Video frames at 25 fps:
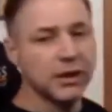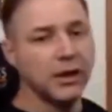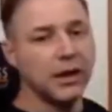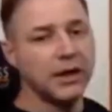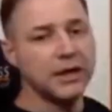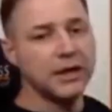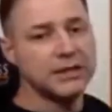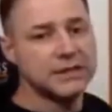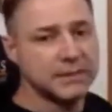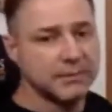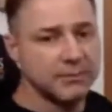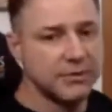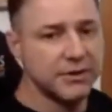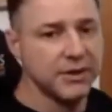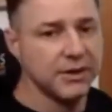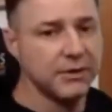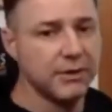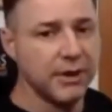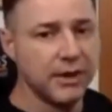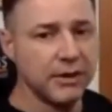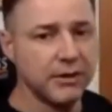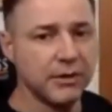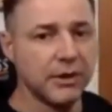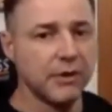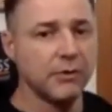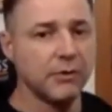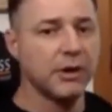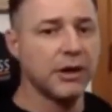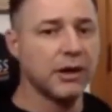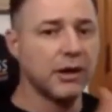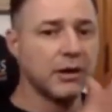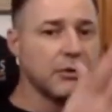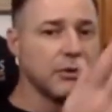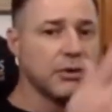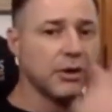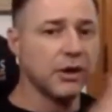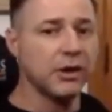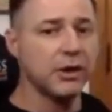something, right? I want
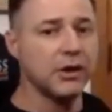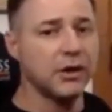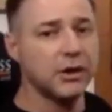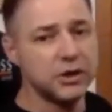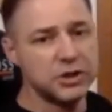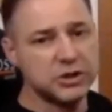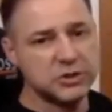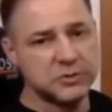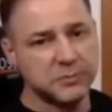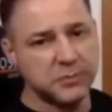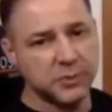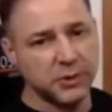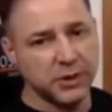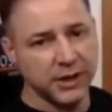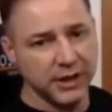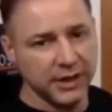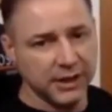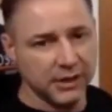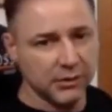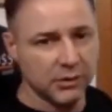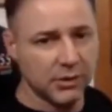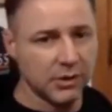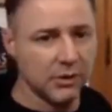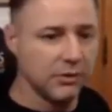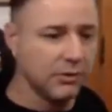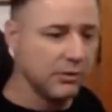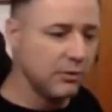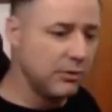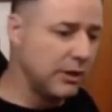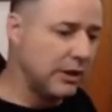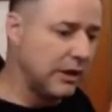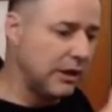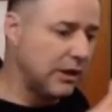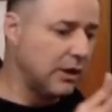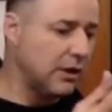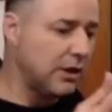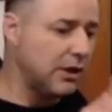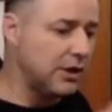to learn Spring, or I want
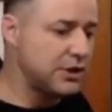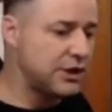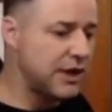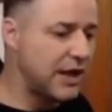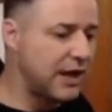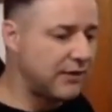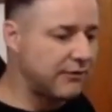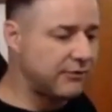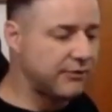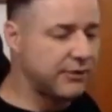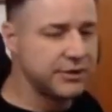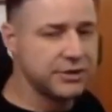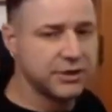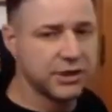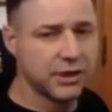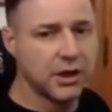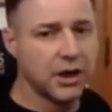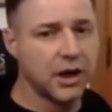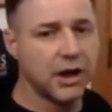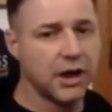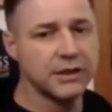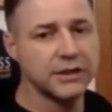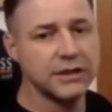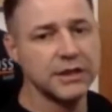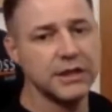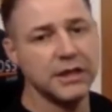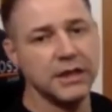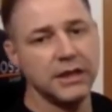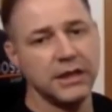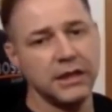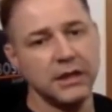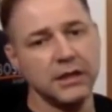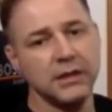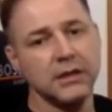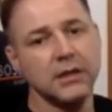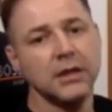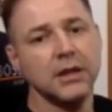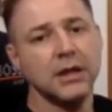to learn Java, Jakarta
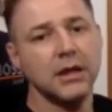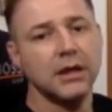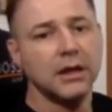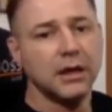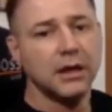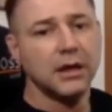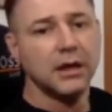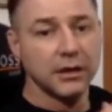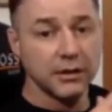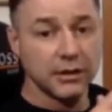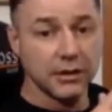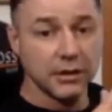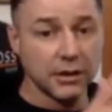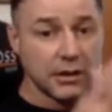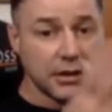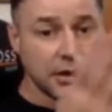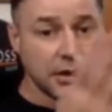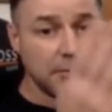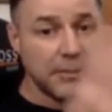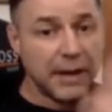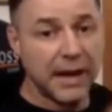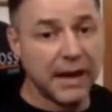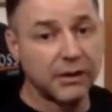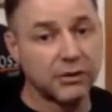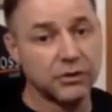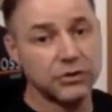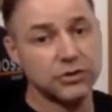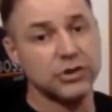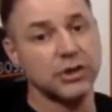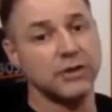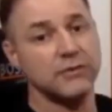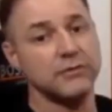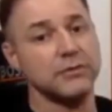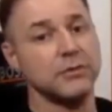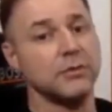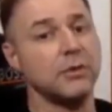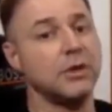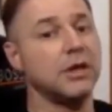EE. I don't learn
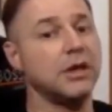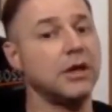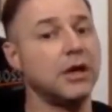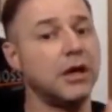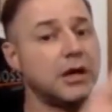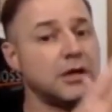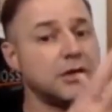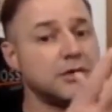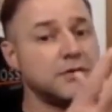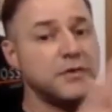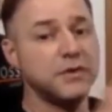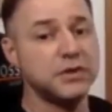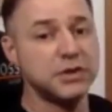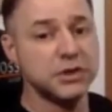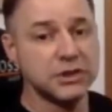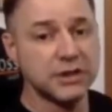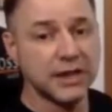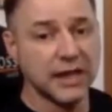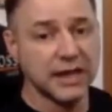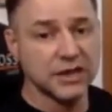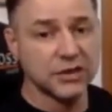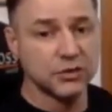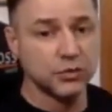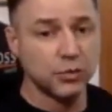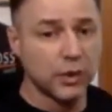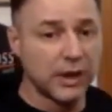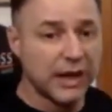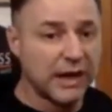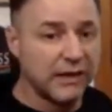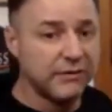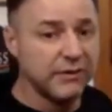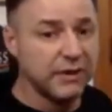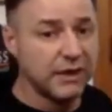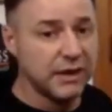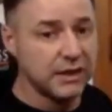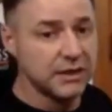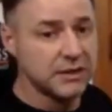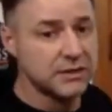microservices. I want to learn artificial intelligence, whatever
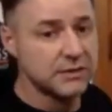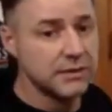it is.